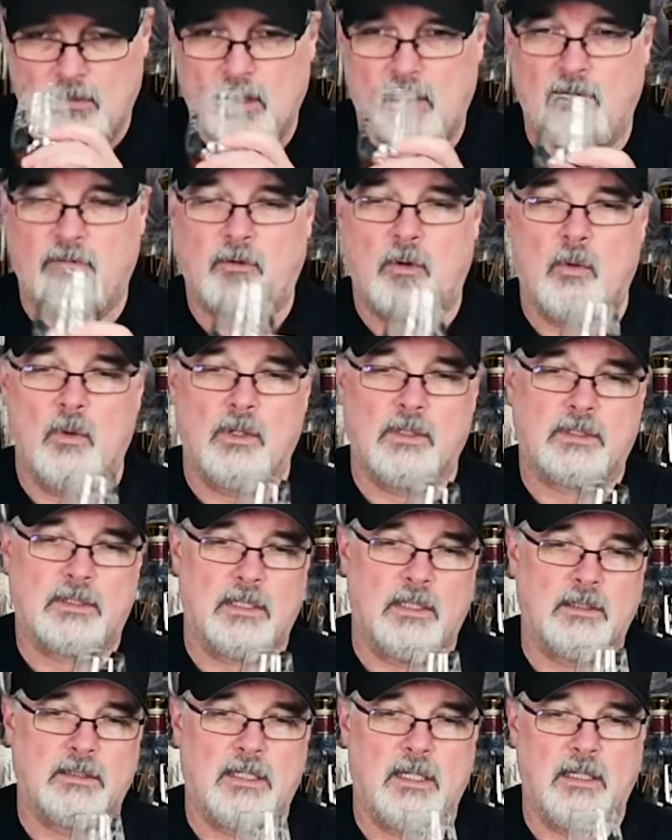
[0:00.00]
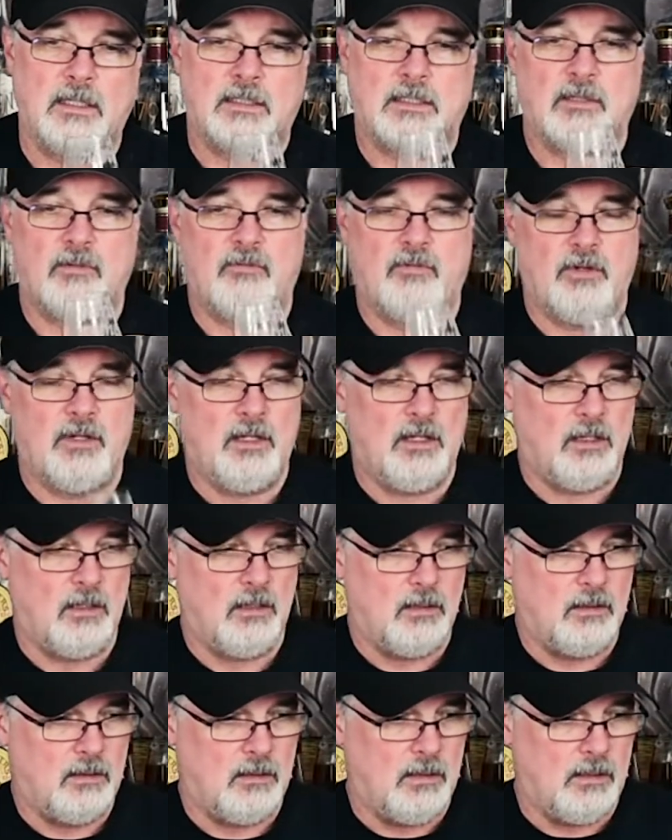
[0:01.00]
Of course, there's hints of
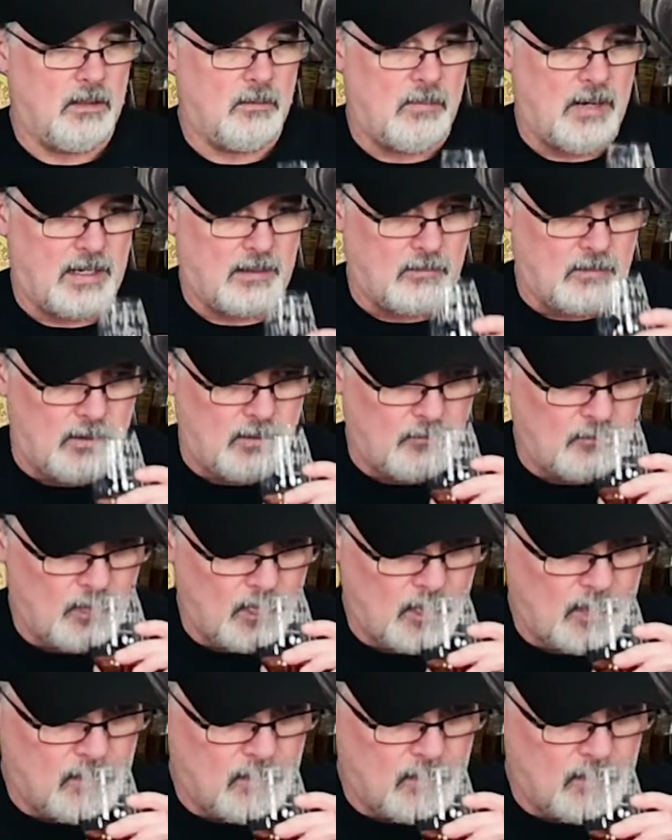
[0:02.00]
vanilla in the background